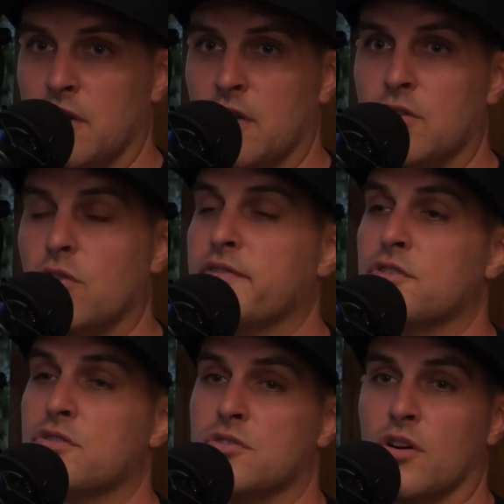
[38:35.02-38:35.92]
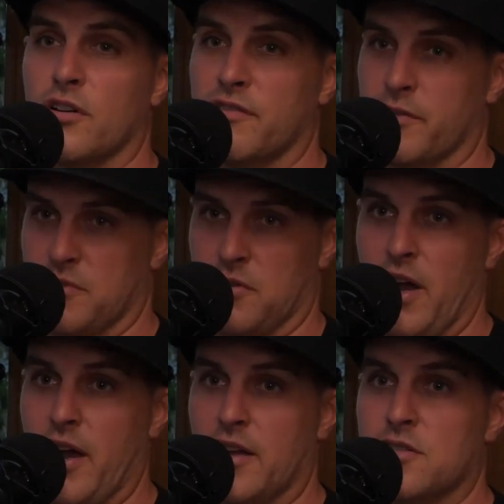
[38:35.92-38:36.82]
You don't have to start from
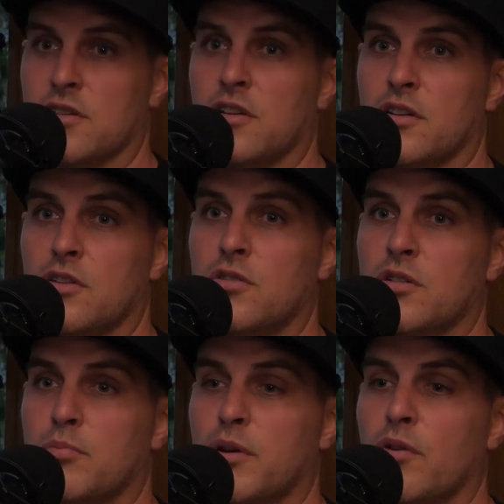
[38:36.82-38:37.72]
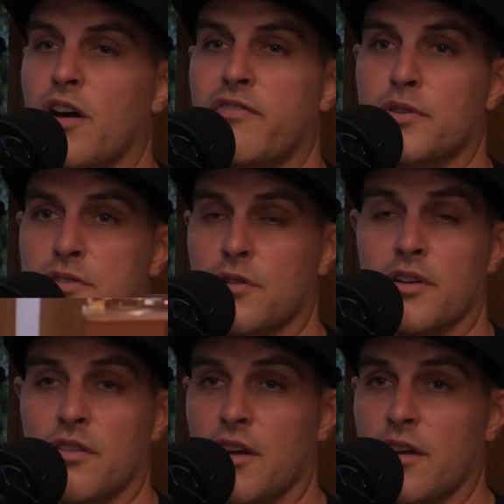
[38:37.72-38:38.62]
scratch. You can build off what's already
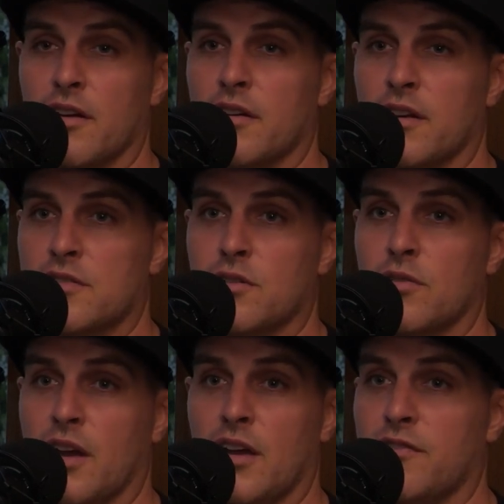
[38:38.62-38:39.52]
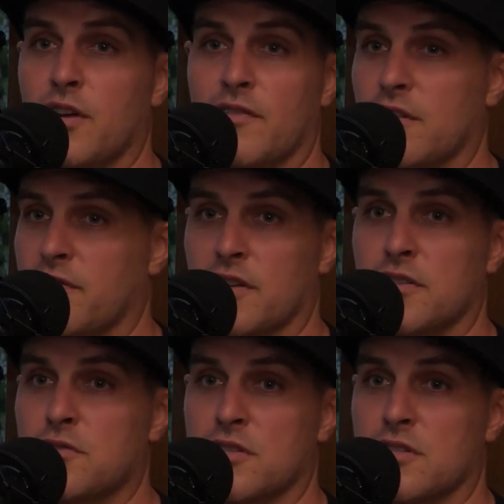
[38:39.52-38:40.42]
there. It's okay if you have different
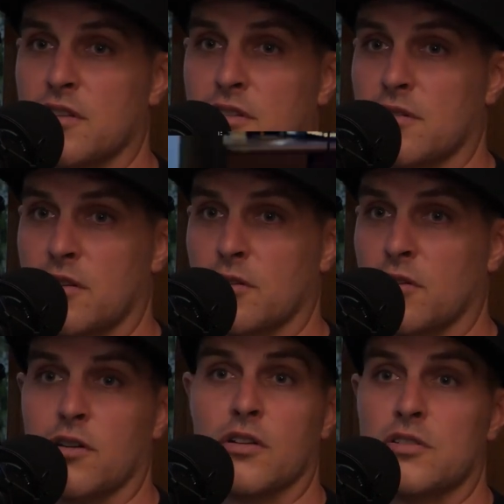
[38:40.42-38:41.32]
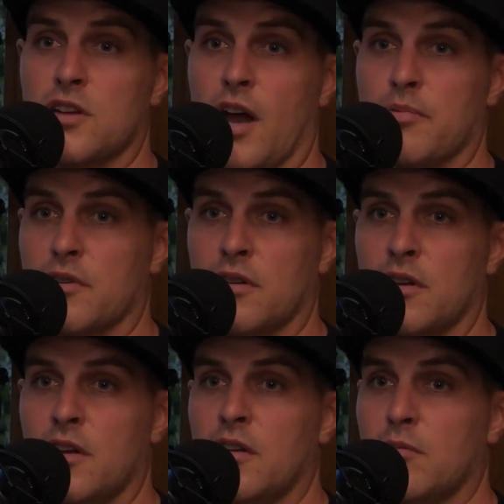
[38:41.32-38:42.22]
interests than the current chapter,
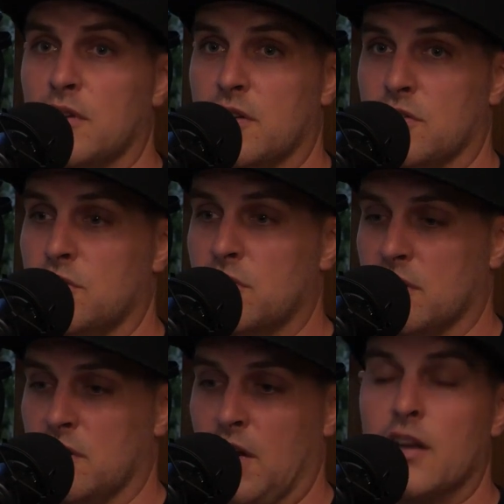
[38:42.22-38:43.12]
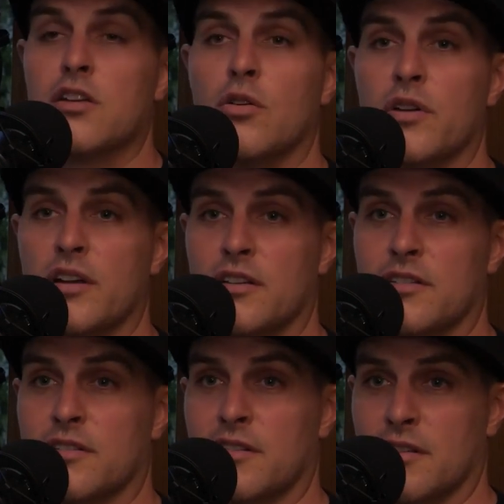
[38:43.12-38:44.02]
because you can kind of go in and
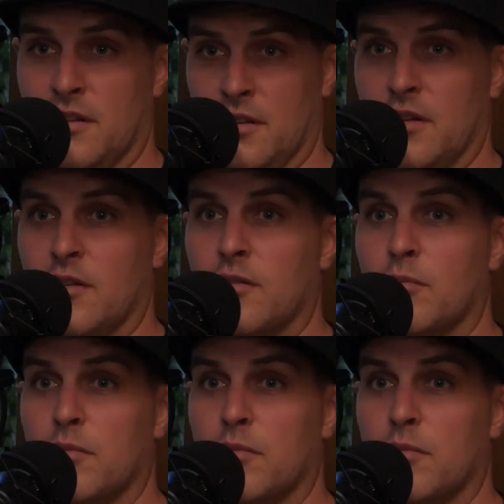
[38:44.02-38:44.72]
you